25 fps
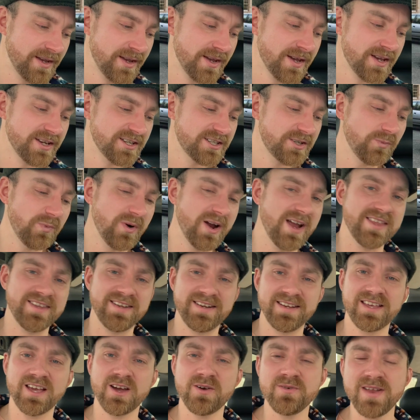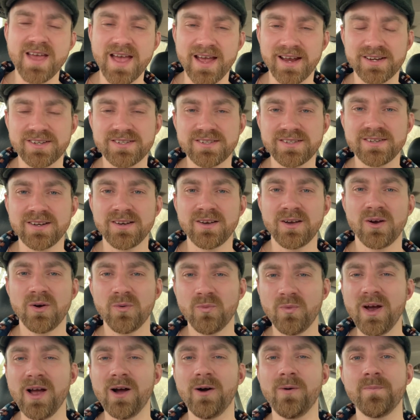So where did it go next?
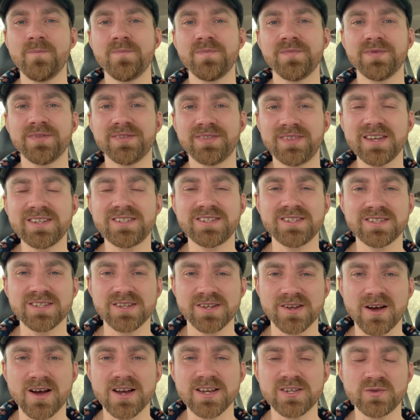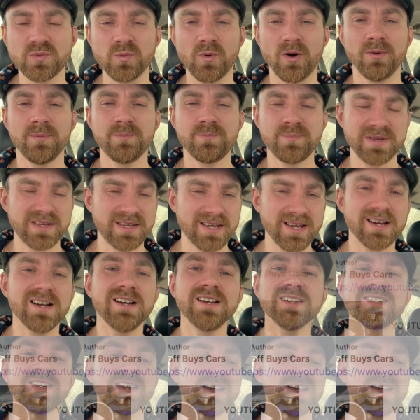Well, this is a nice one, because